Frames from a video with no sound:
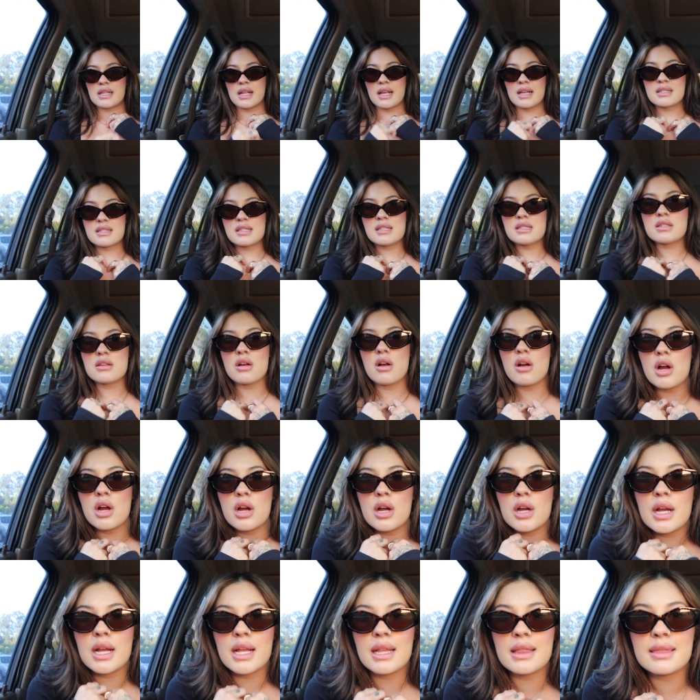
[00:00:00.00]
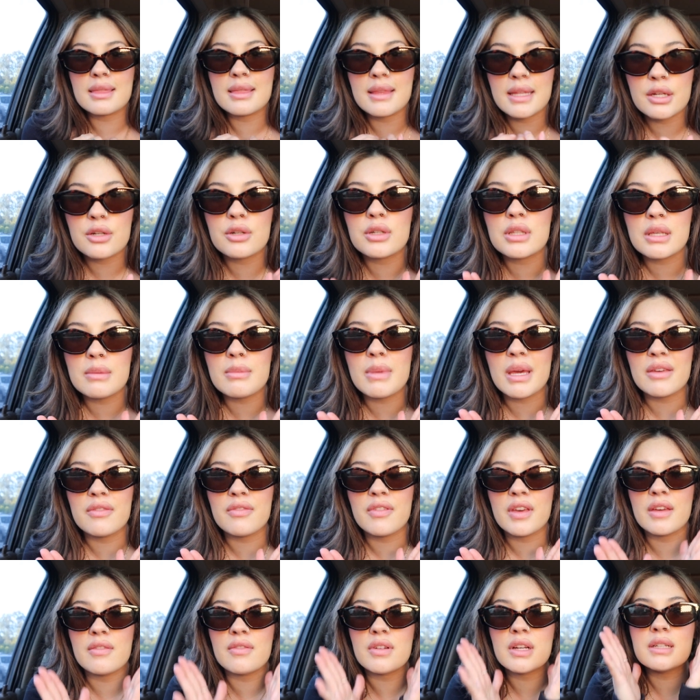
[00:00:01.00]
glasses are literally my
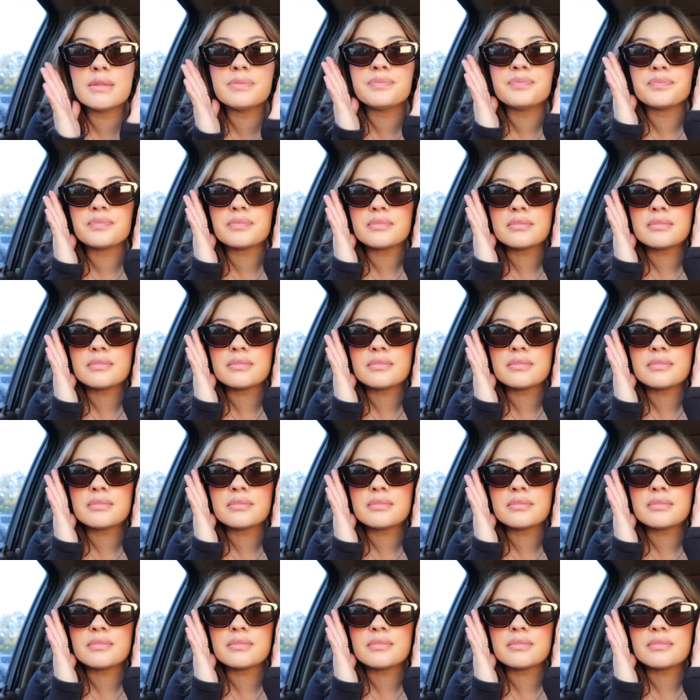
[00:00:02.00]
favorite.